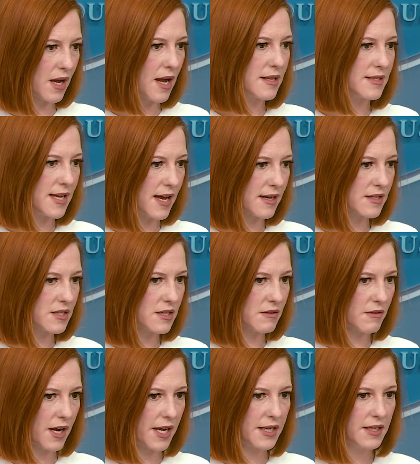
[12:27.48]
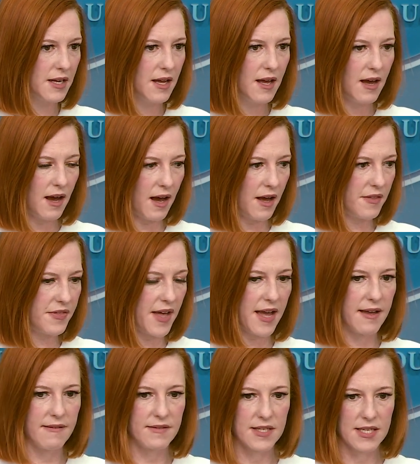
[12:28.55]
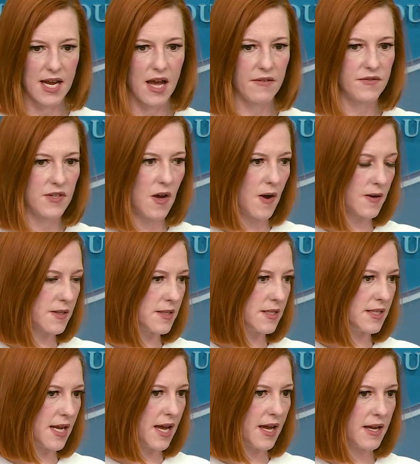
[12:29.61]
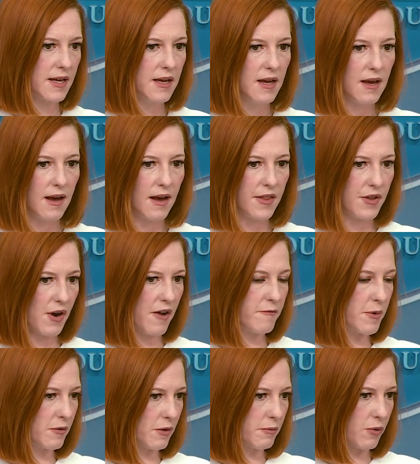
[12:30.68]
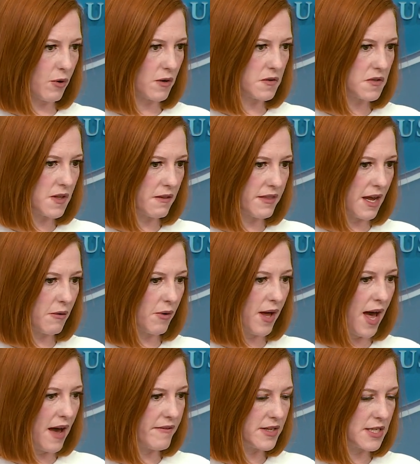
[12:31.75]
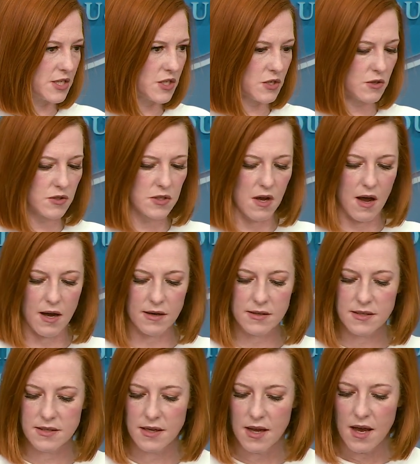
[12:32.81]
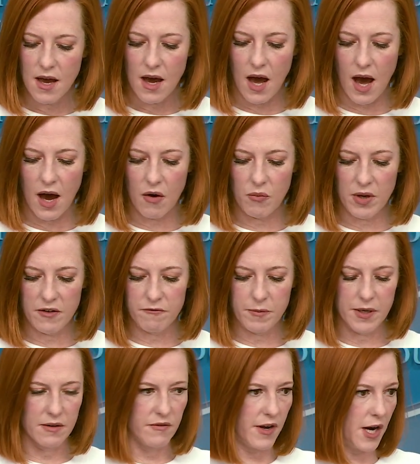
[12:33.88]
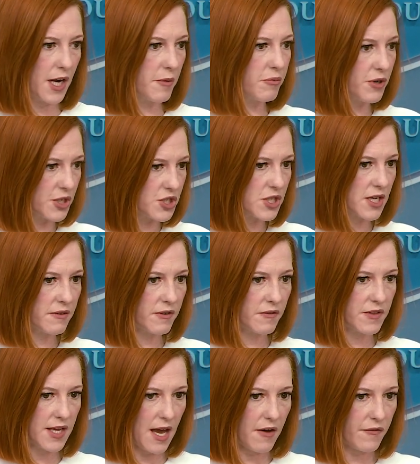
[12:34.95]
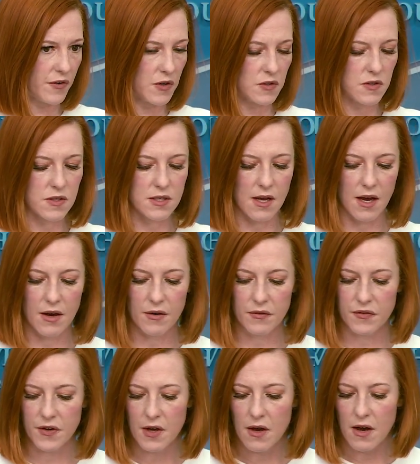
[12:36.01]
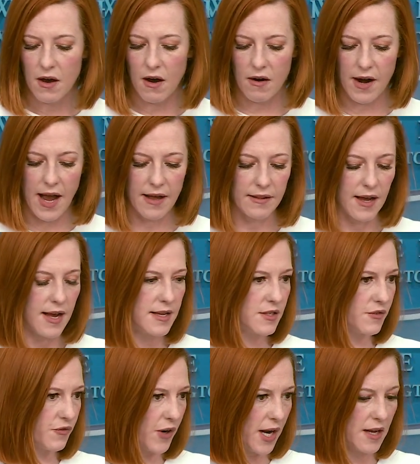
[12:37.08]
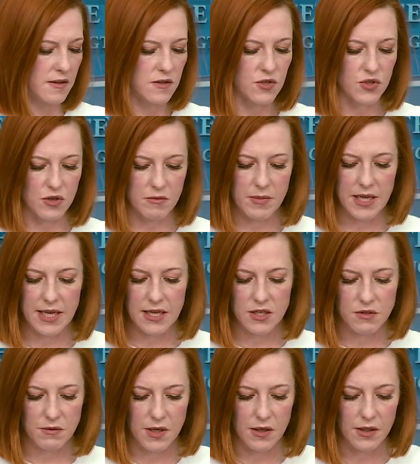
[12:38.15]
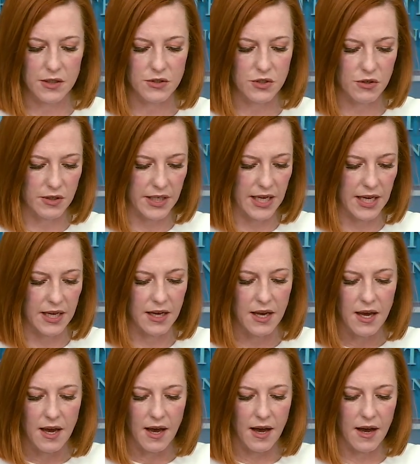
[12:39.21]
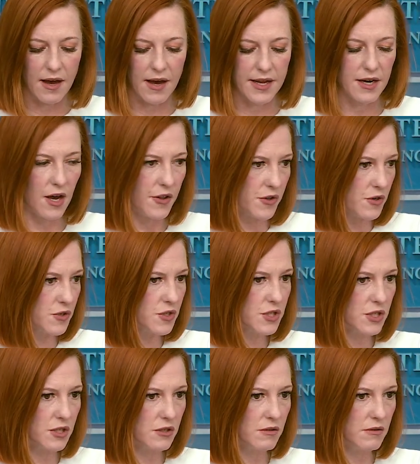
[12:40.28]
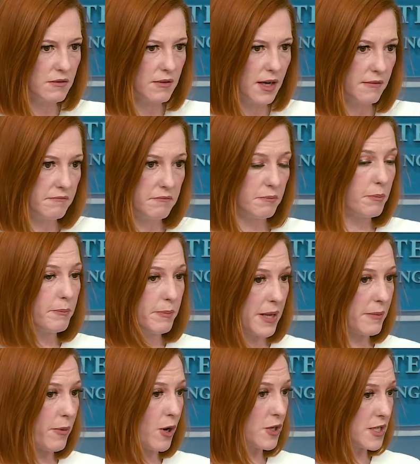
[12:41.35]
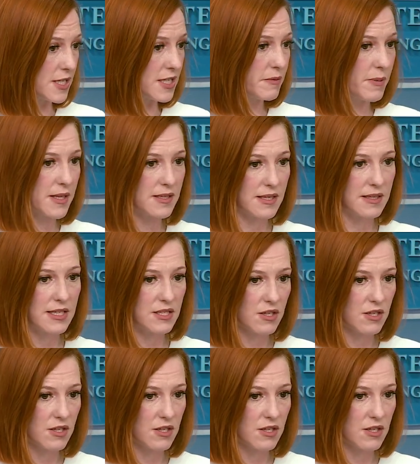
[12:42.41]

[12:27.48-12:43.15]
context, right? They did have talks today. There have been reports that they will have additional talks. We have been very appreciative of the efforts of our allies, France, Germany, Israel, and Turkey, and others to be participants in these